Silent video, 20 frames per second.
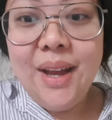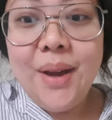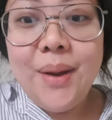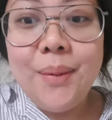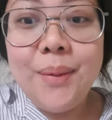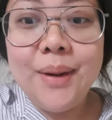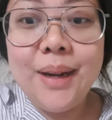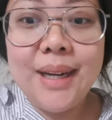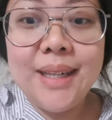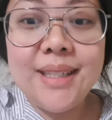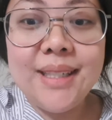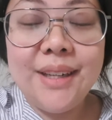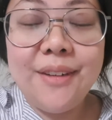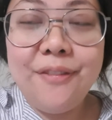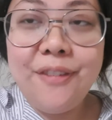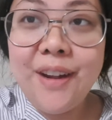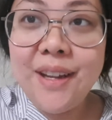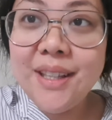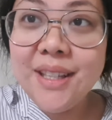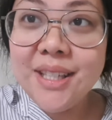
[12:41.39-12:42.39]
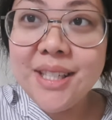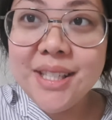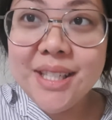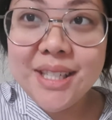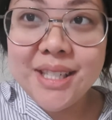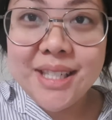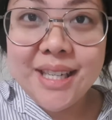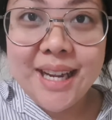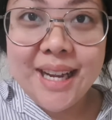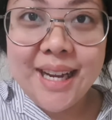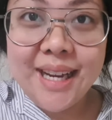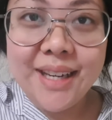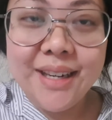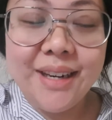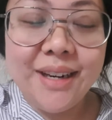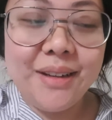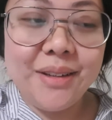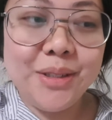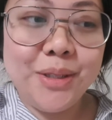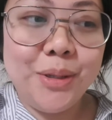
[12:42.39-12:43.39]
when I did finally sit down
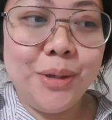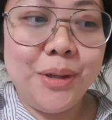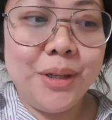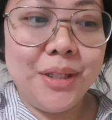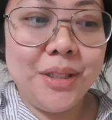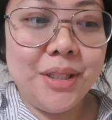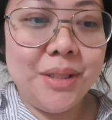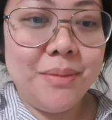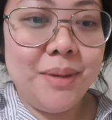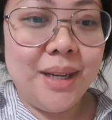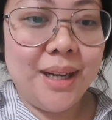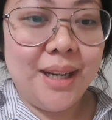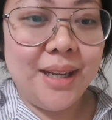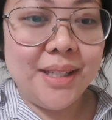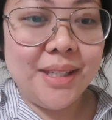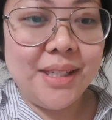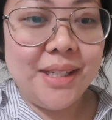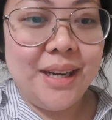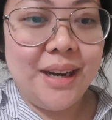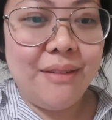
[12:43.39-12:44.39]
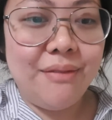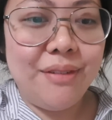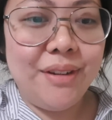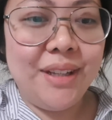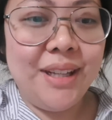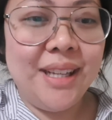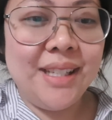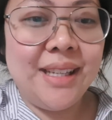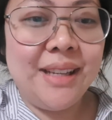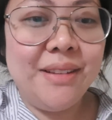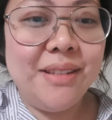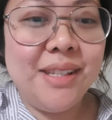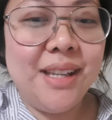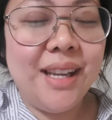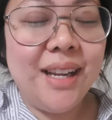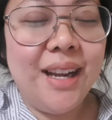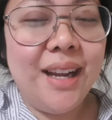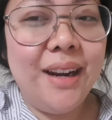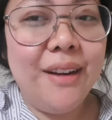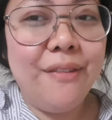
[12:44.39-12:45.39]
and I was talking to my cousin, I realized I was
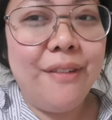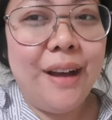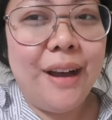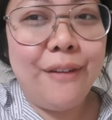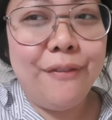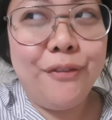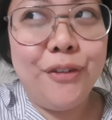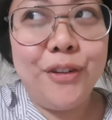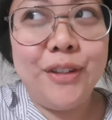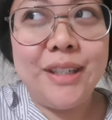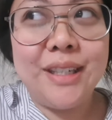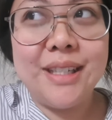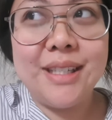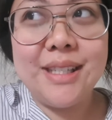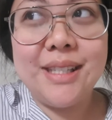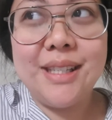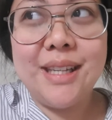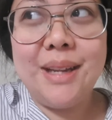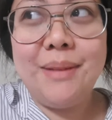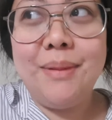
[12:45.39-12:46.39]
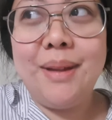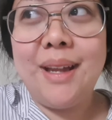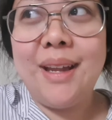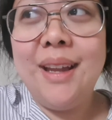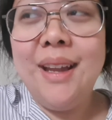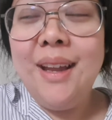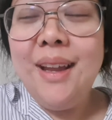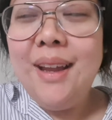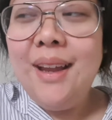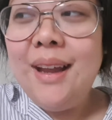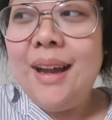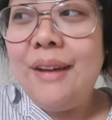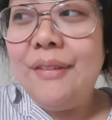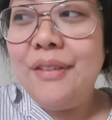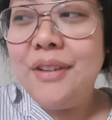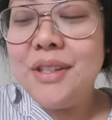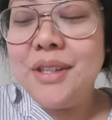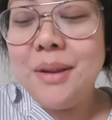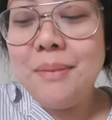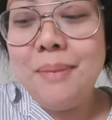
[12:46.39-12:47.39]
like kind of half falling asleep. Like, I
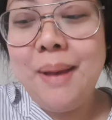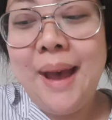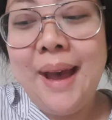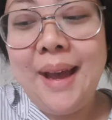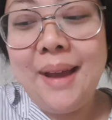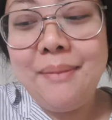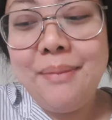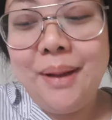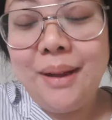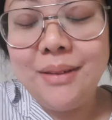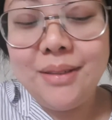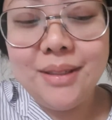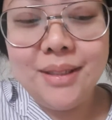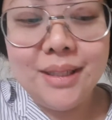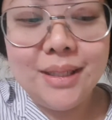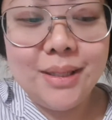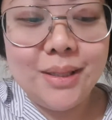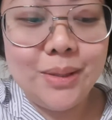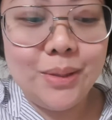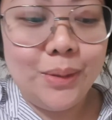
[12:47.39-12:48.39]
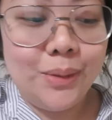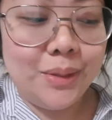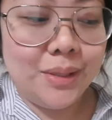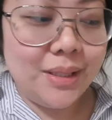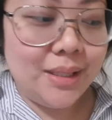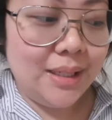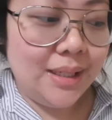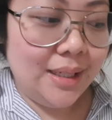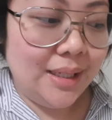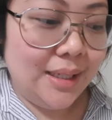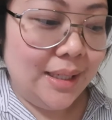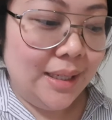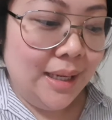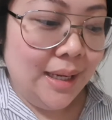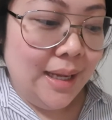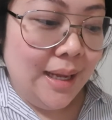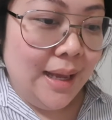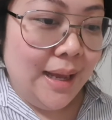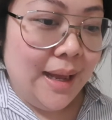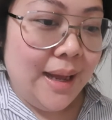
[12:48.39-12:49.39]
feel so bad, but I was just exhausted.
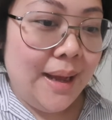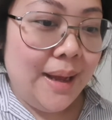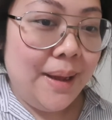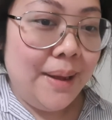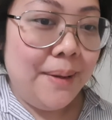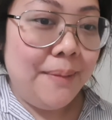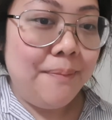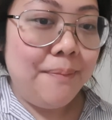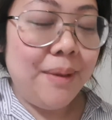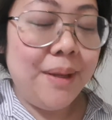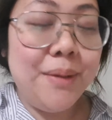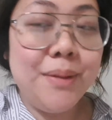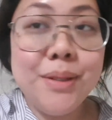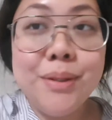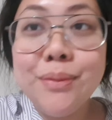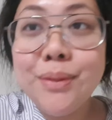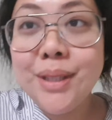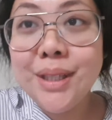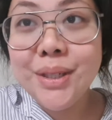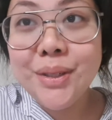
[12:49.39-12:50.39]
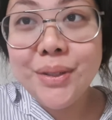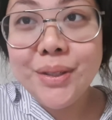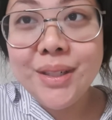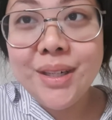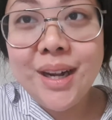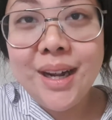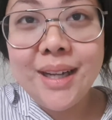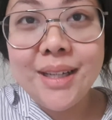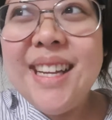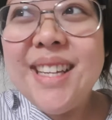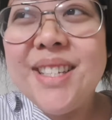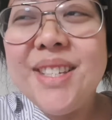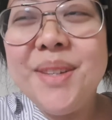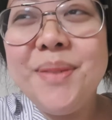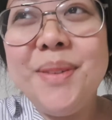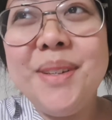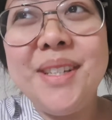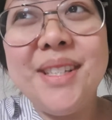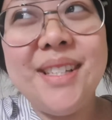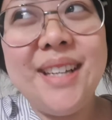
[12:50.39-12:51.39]
But it was a really good night.
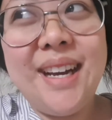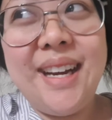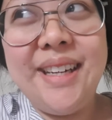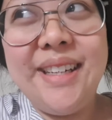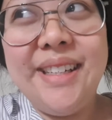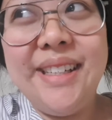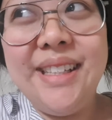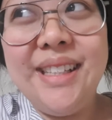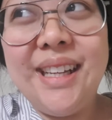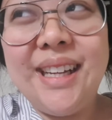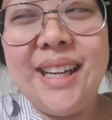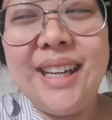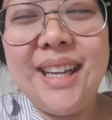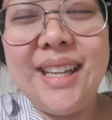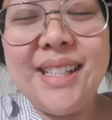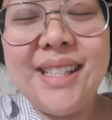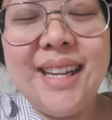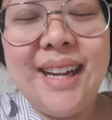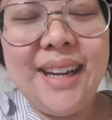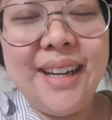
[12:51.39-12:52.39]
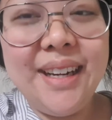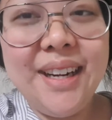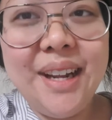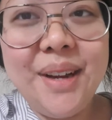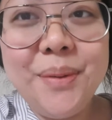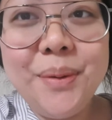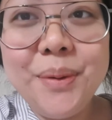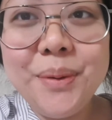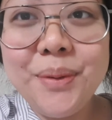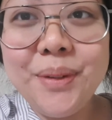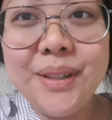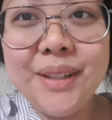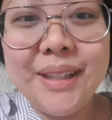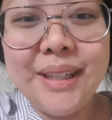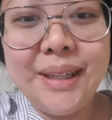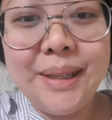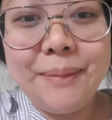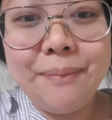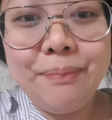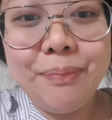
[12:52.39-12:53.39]
Super excited. Like, I guess Kang and I were
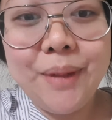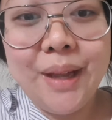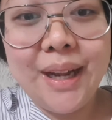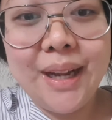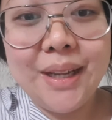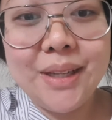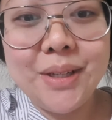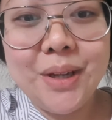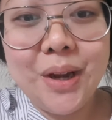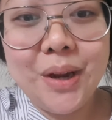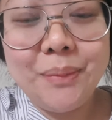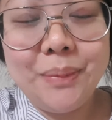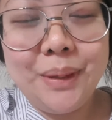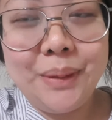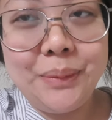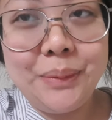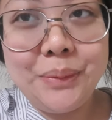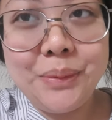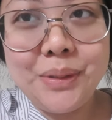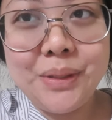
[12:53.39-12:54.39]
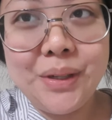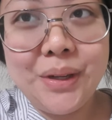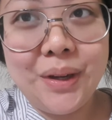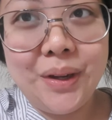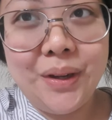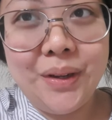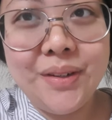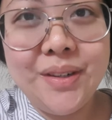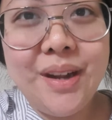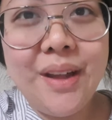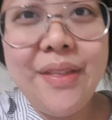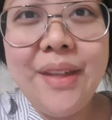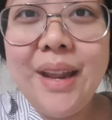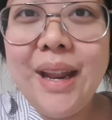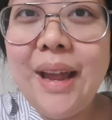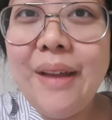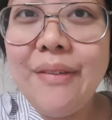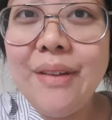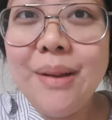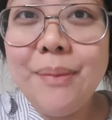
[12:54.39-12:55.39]
really, I guess, hoping it was a girl. Not that
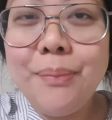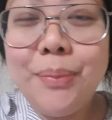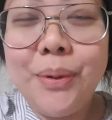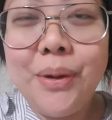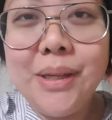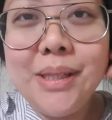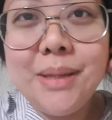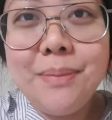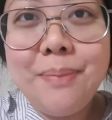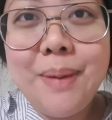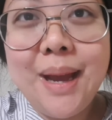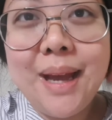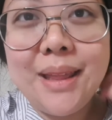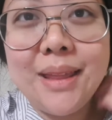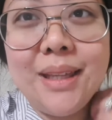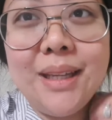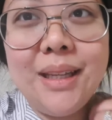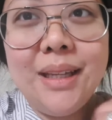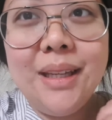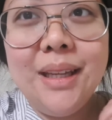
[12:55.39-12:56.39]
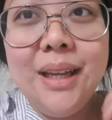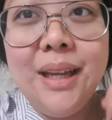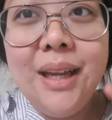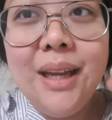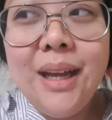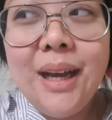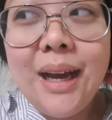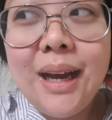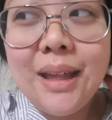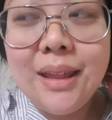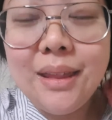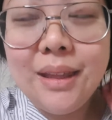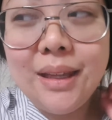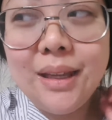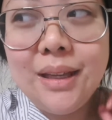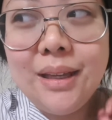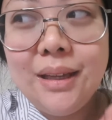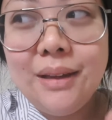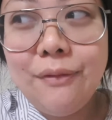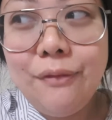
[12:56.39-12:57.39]
having a boy is a bad thing. I
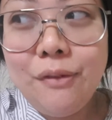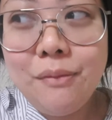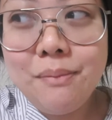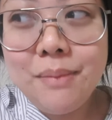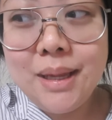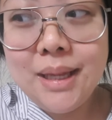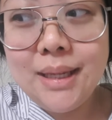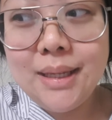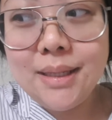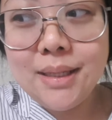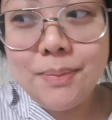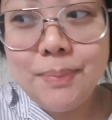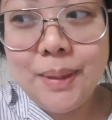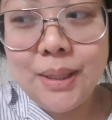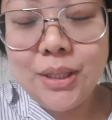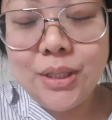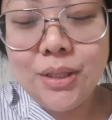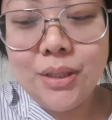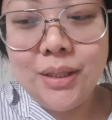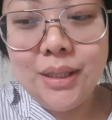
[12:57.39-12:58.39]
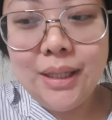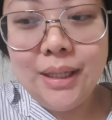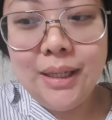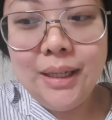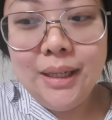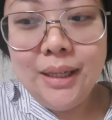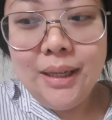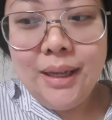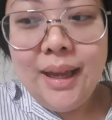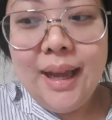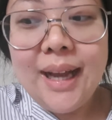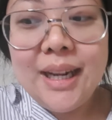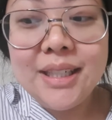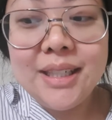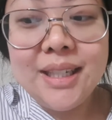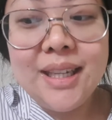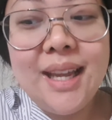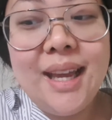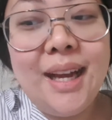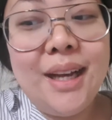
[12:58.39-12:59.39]
think for me especially,
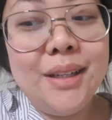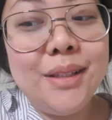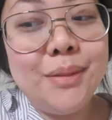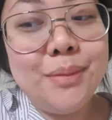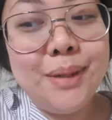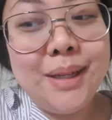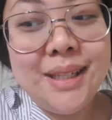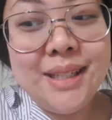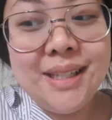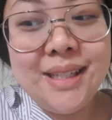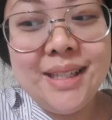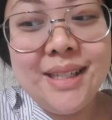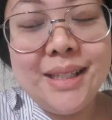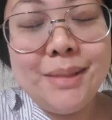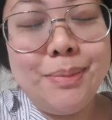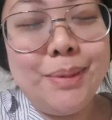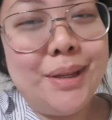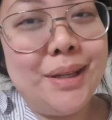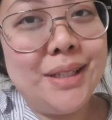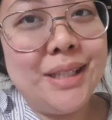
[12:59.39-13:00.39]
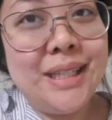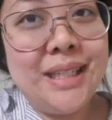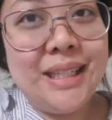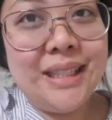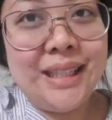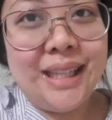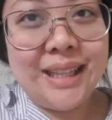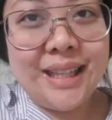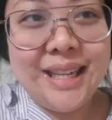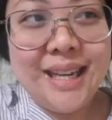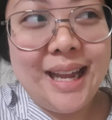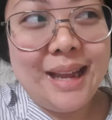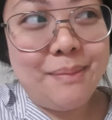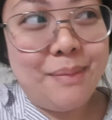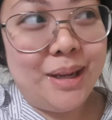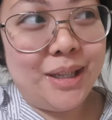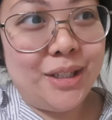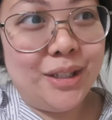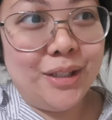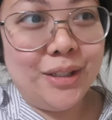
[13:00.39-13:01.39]
actually Kang's reason is because he didn't like the name
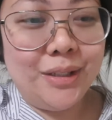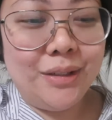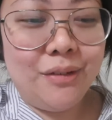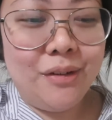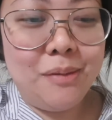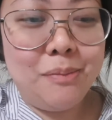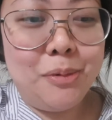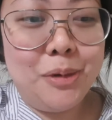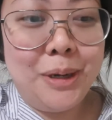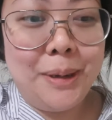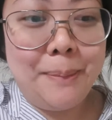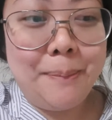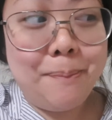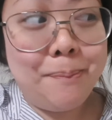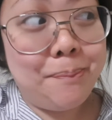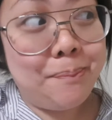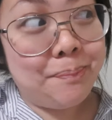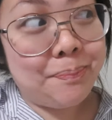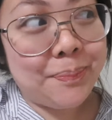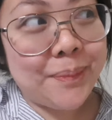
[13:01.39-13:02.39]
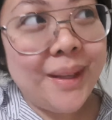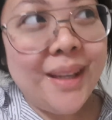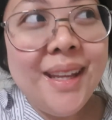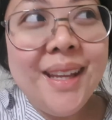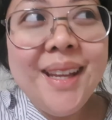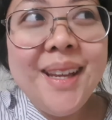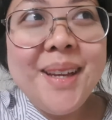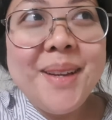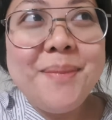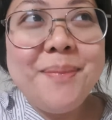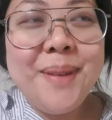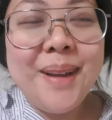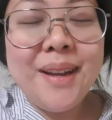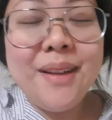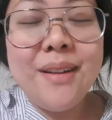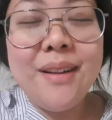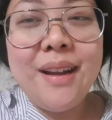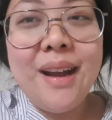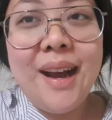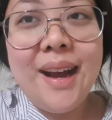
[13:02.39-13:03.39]
I chose for a boy.
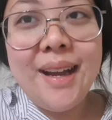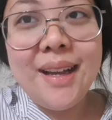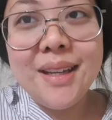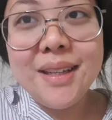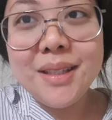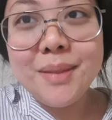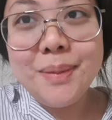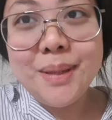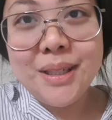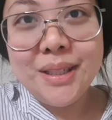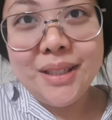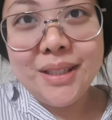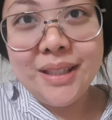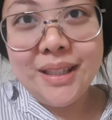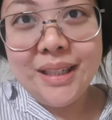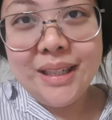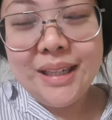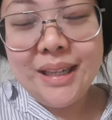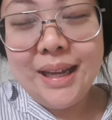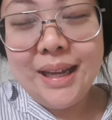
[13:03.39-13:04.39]
But I especially